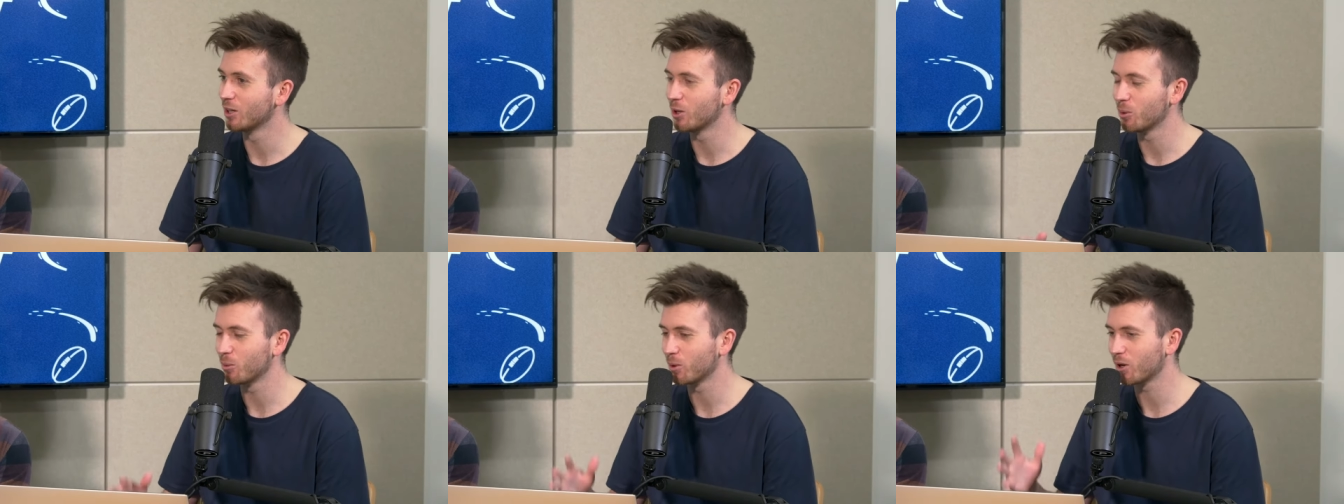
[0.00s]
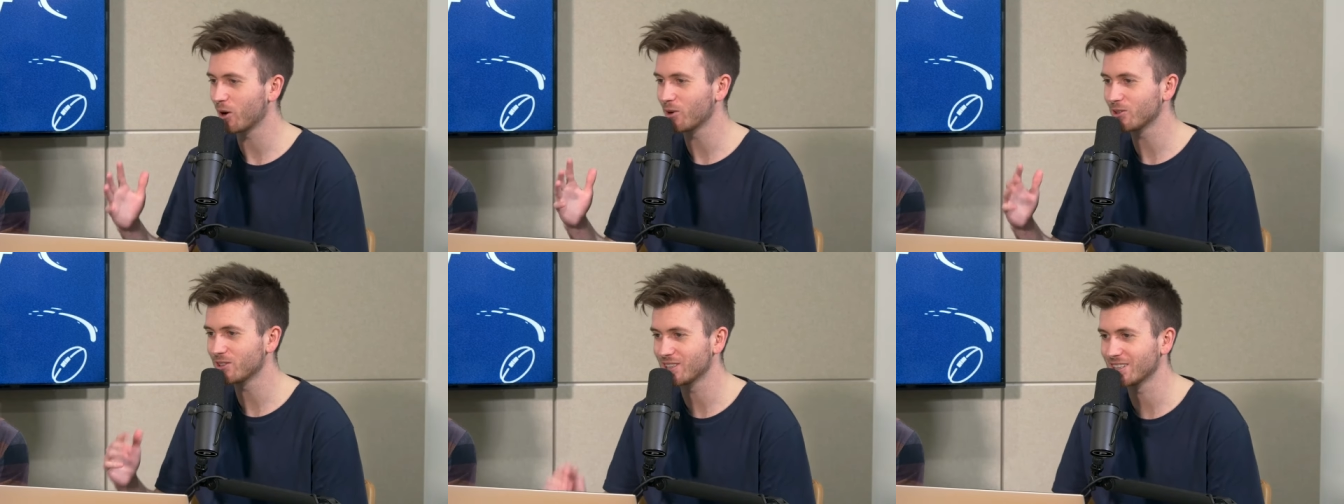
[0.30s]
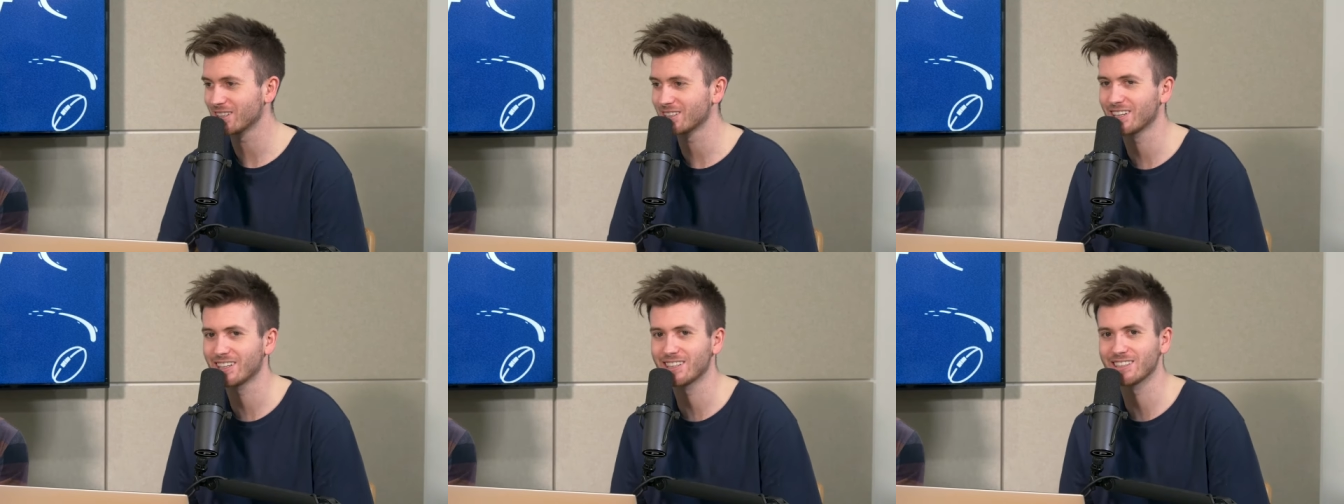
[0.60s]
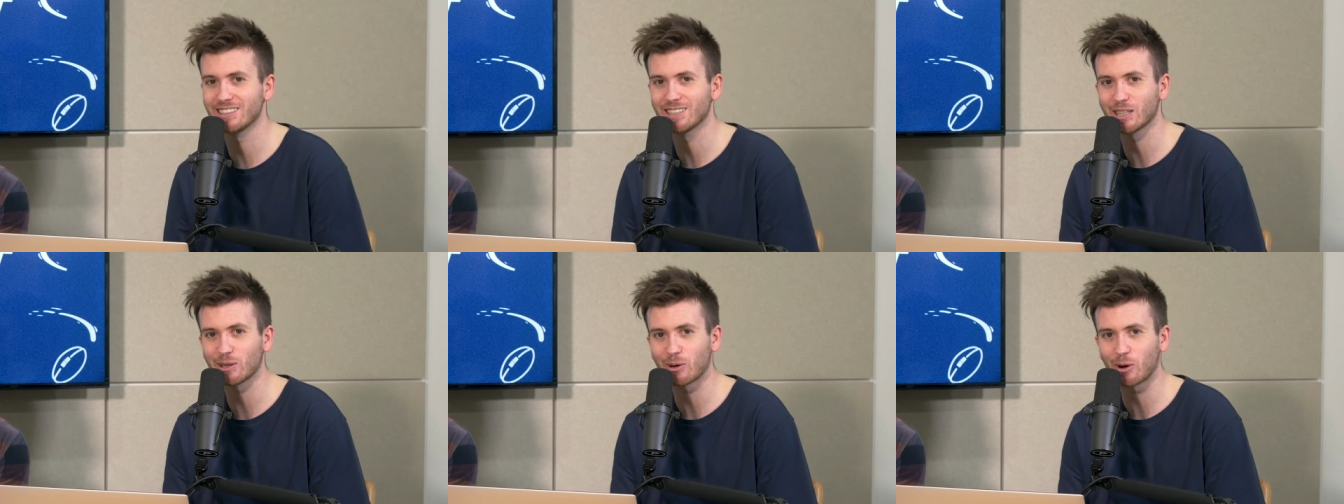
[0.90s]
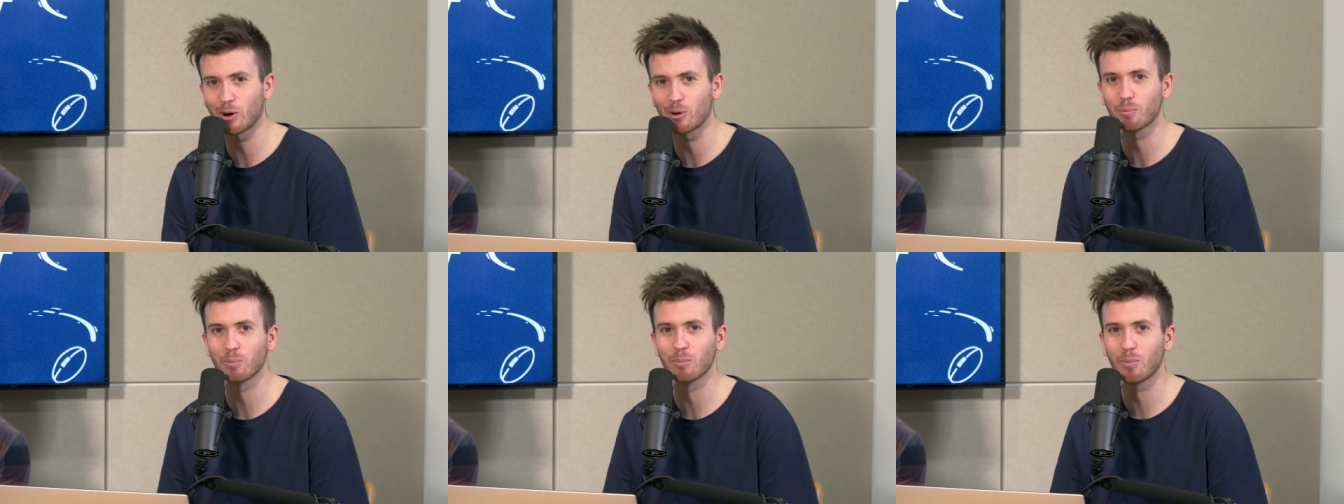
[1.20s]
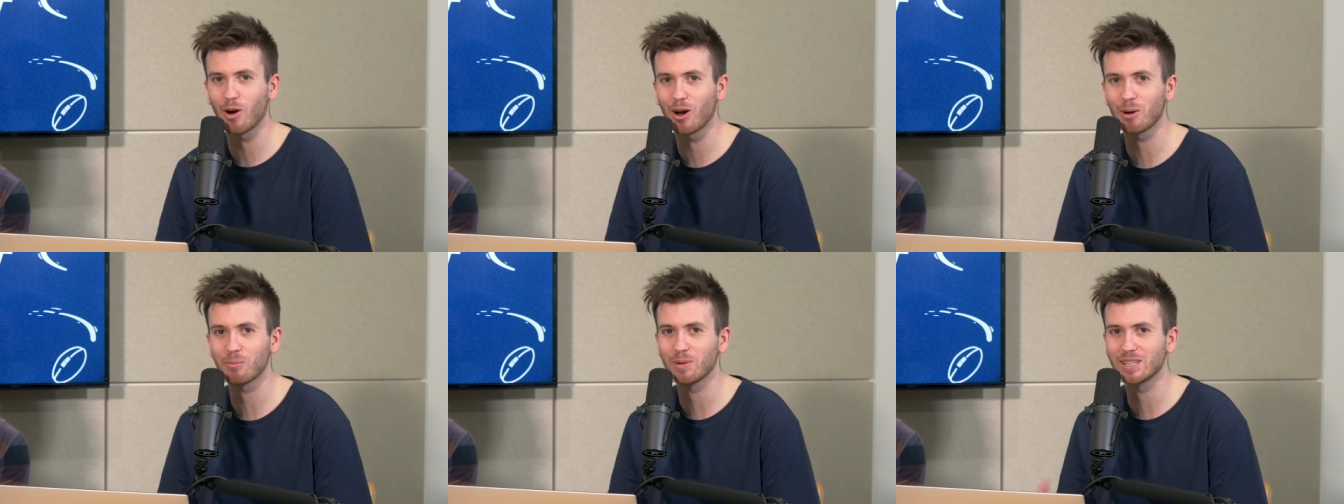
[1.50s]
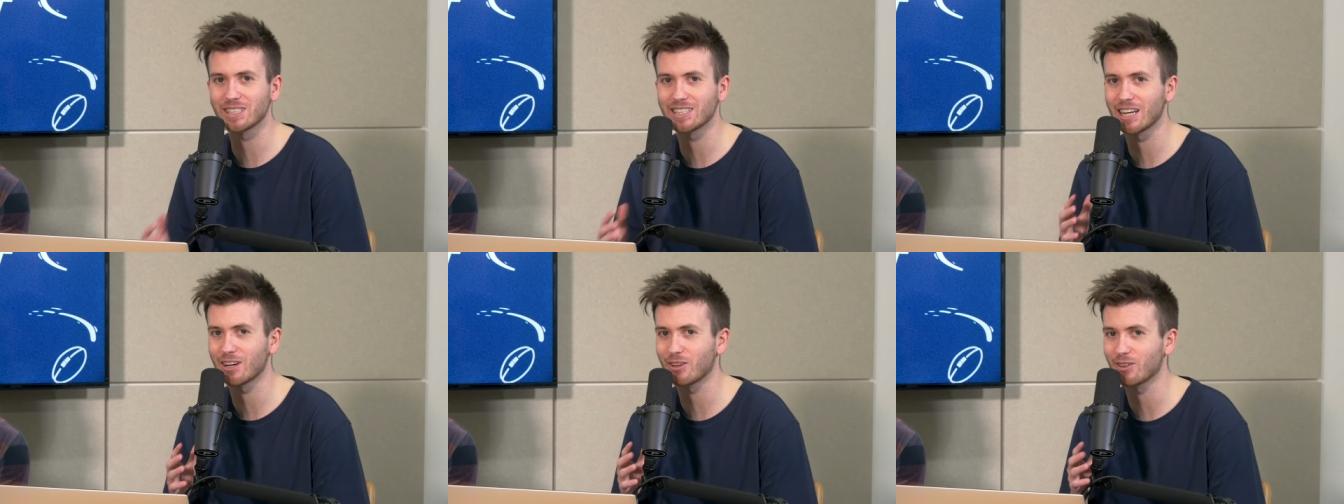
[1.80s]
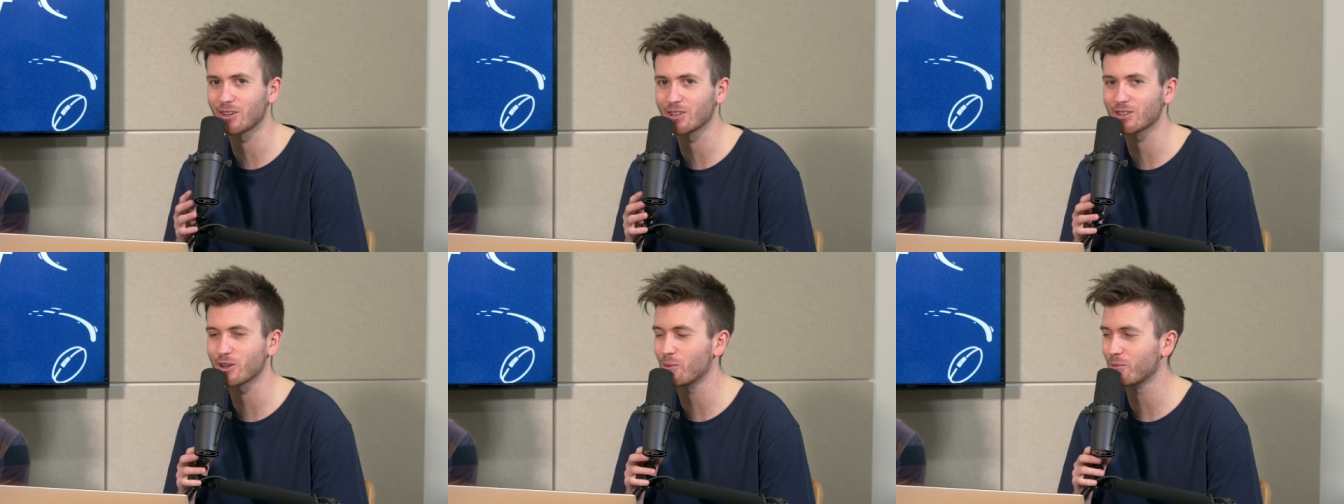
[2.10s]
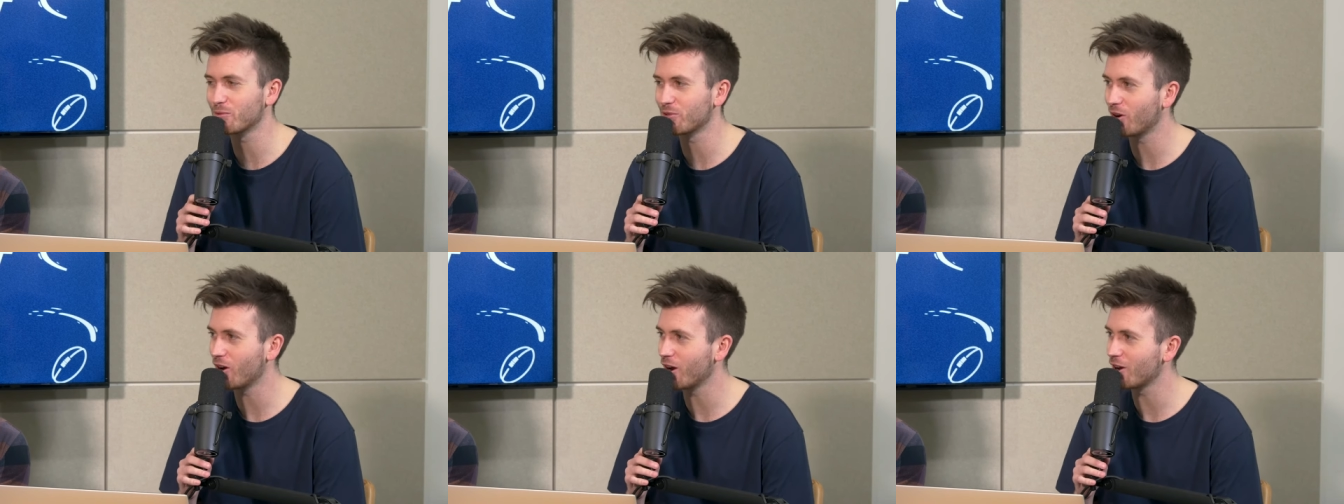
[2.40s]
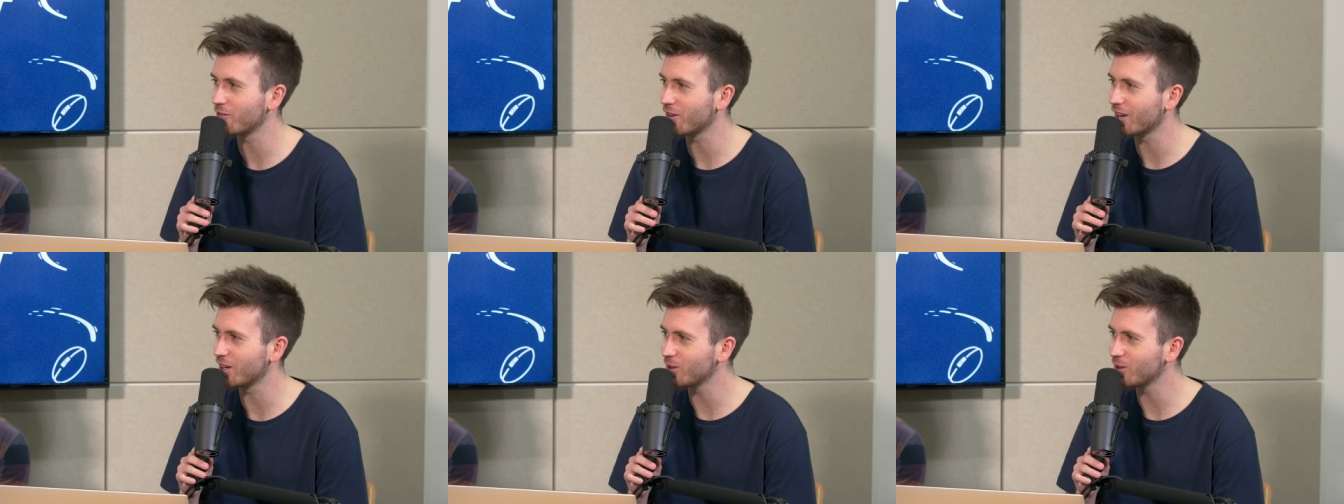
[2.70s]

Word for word: who are coasting at ten and zero, might yeah. miss out on the top five.